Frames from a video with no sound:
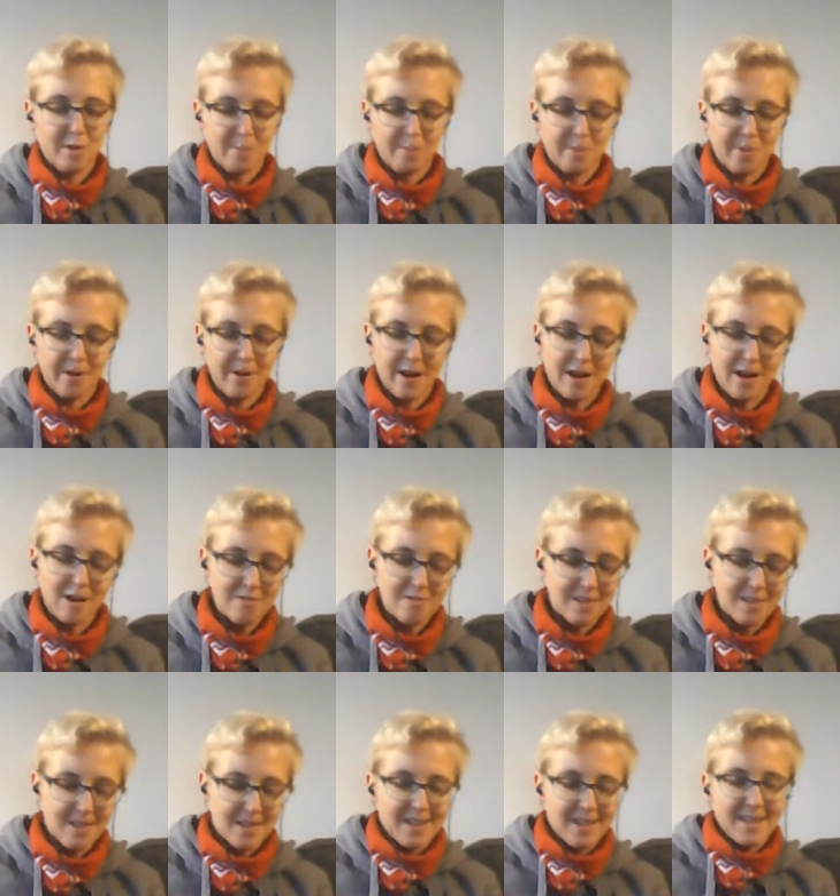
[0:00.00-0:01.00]
proud
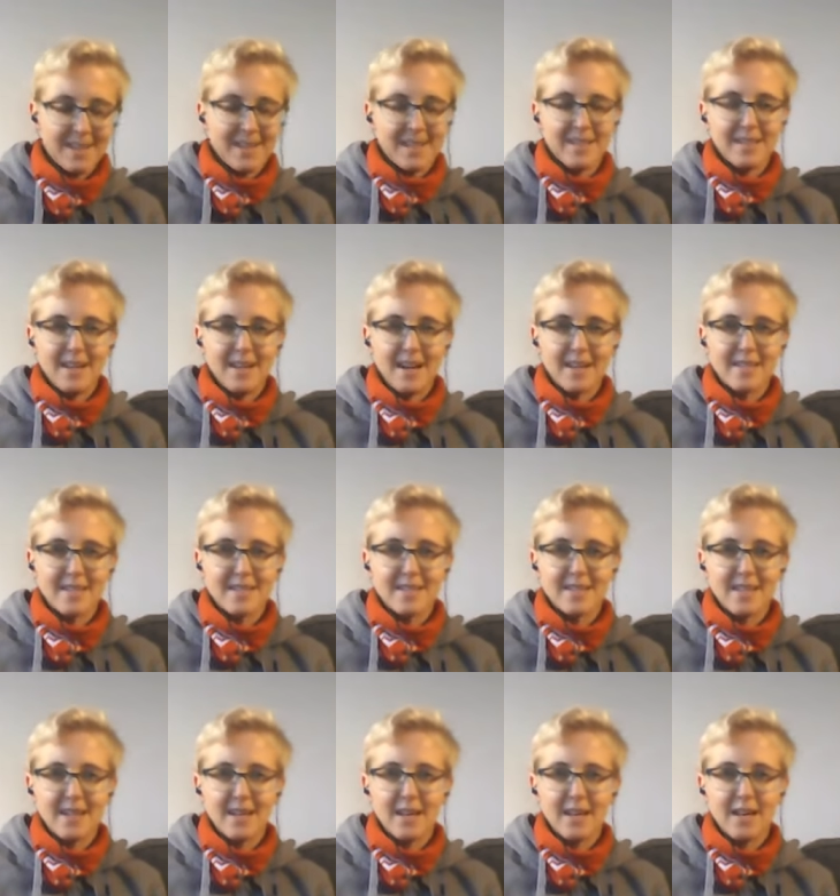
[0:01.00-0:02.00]
that
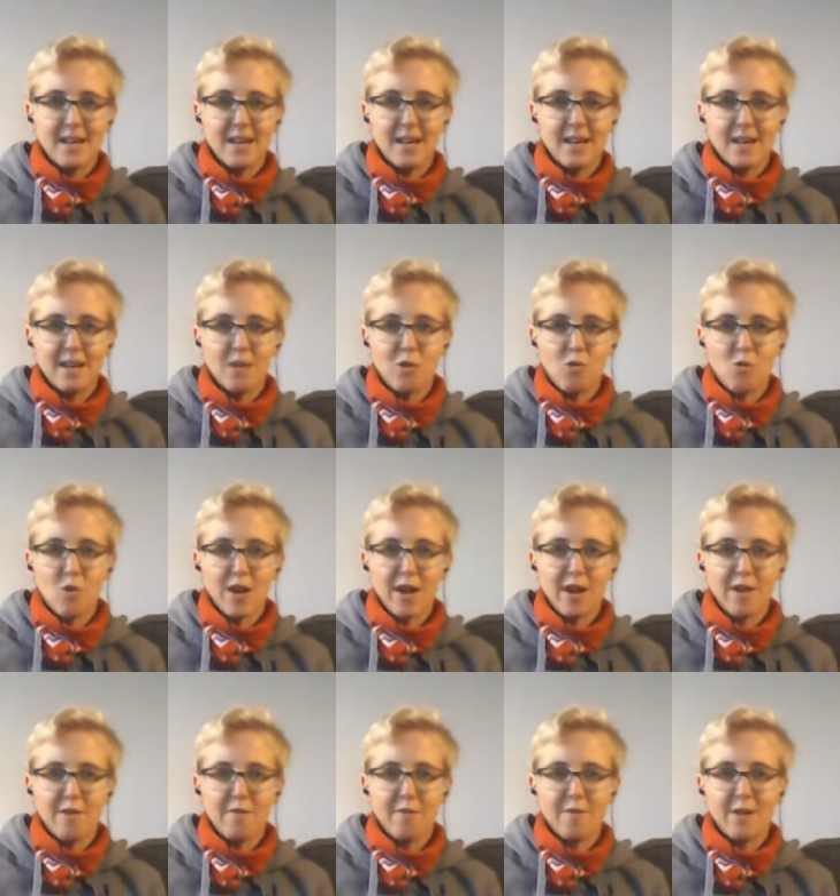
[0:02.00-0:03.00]
uh, we
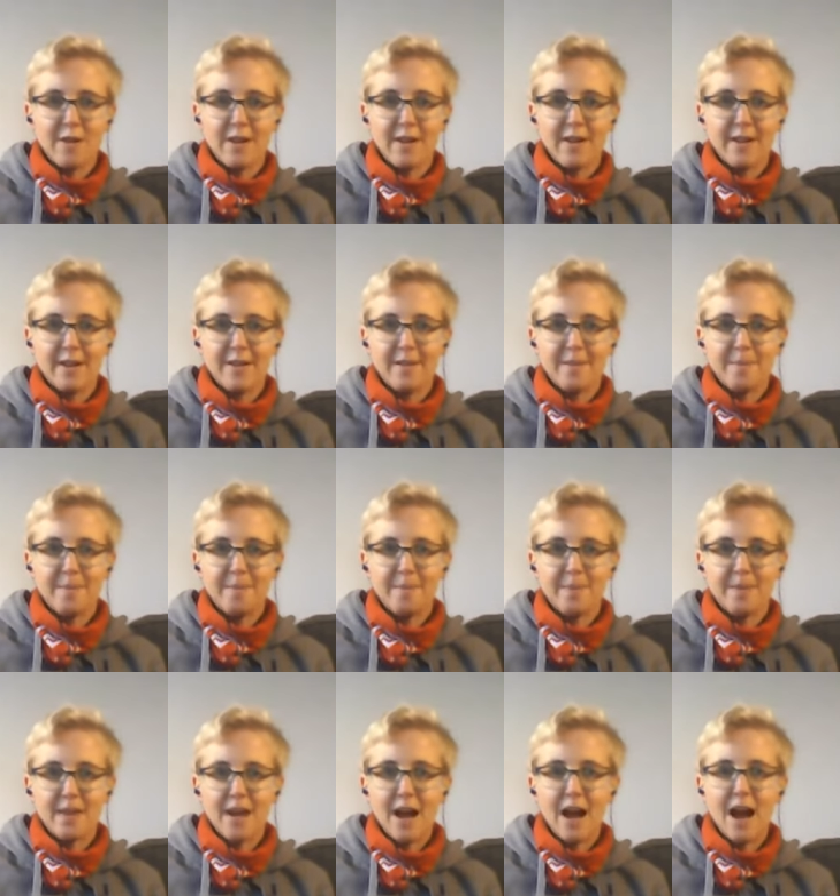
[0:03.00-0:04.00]
have um,
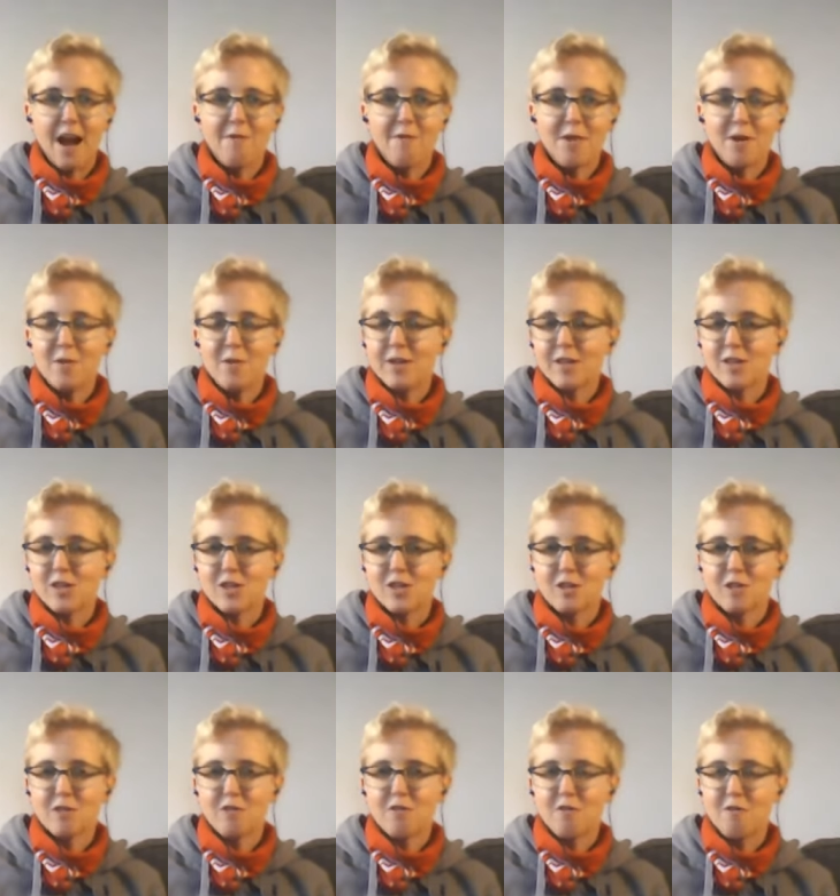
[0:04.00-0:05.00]
average
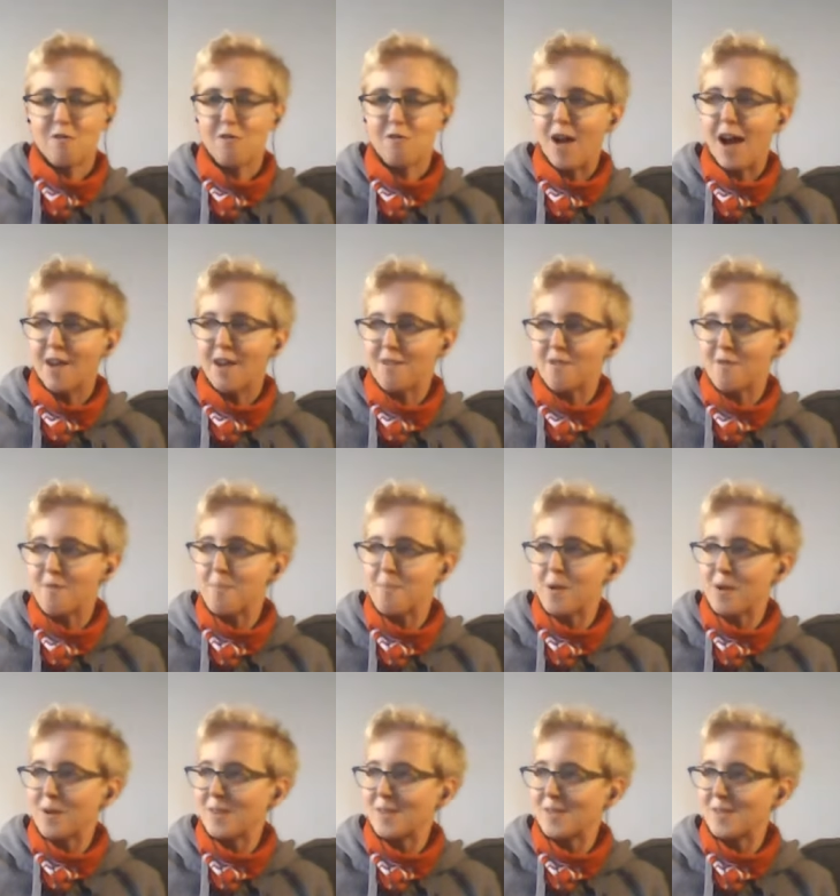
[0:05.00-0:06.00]
five
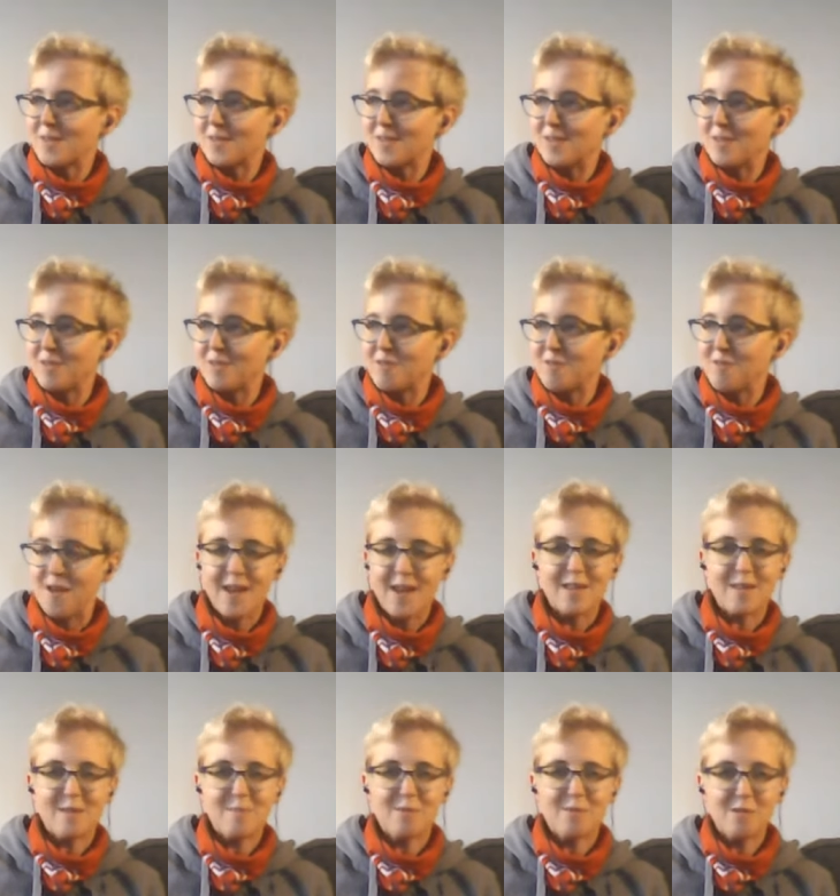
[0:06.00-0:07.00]
points on
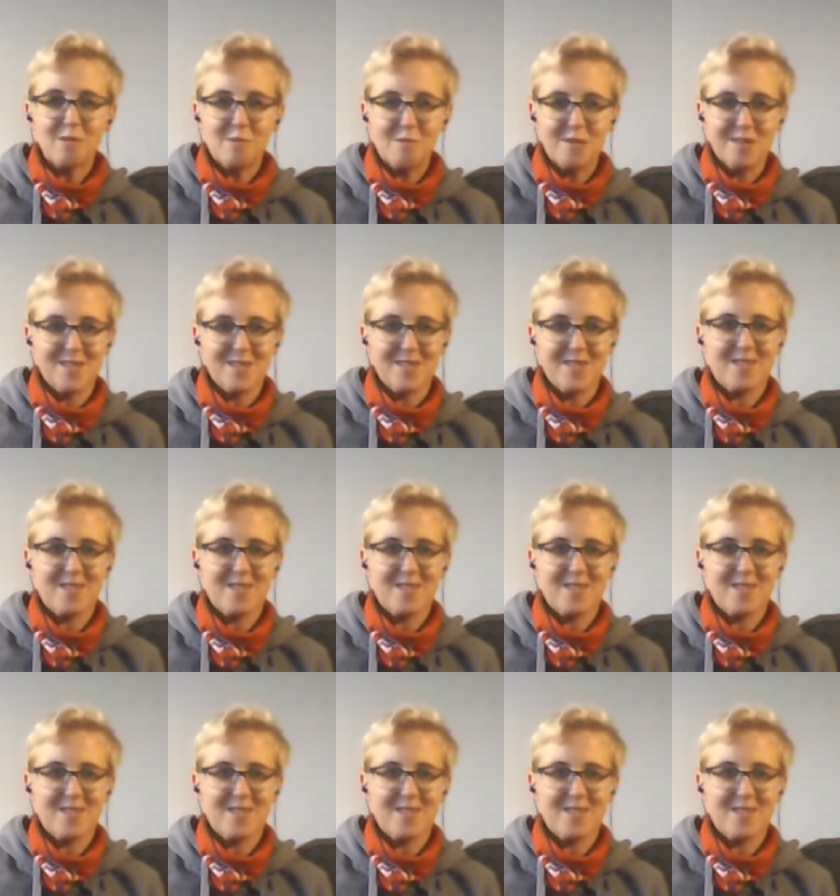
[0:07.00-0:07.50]
Facebook, which is